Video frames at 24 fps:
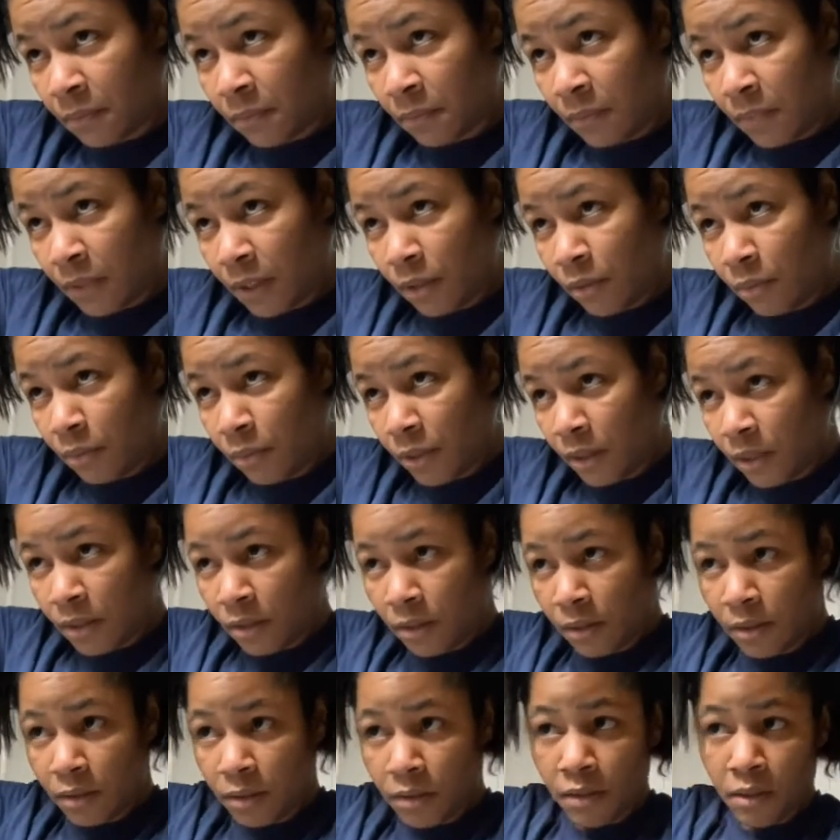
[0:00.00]
It
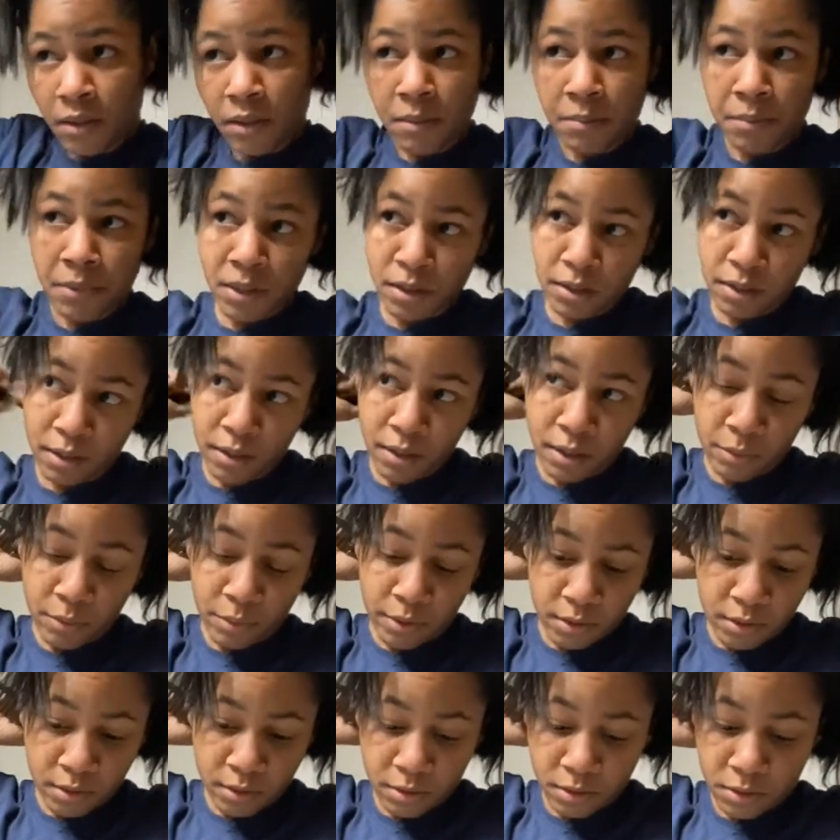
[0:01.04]
wasn't something that I
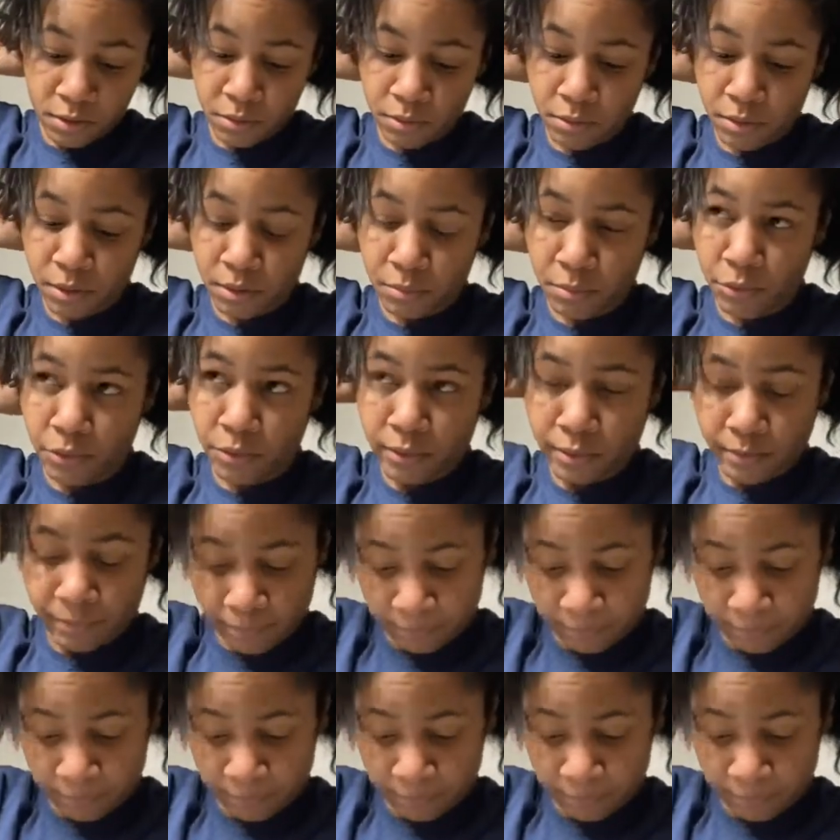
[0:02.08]
wanted to do anymore.